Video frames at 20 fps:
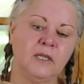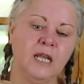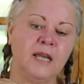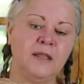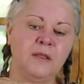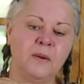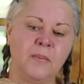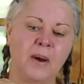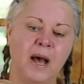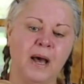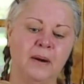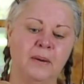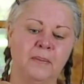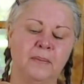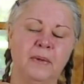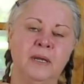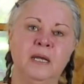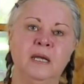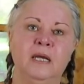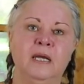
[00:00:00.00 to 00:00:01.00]
and the
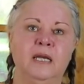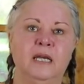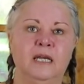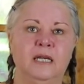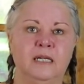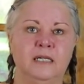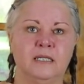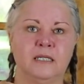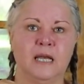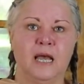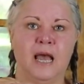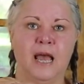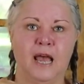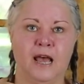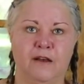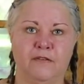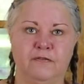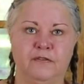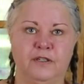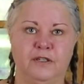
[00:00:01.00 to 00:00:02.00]
bottom is a
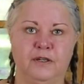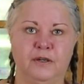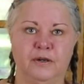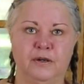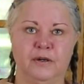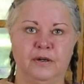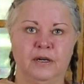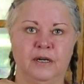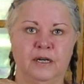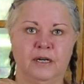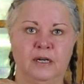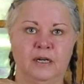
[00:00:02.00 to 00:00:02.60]
heftier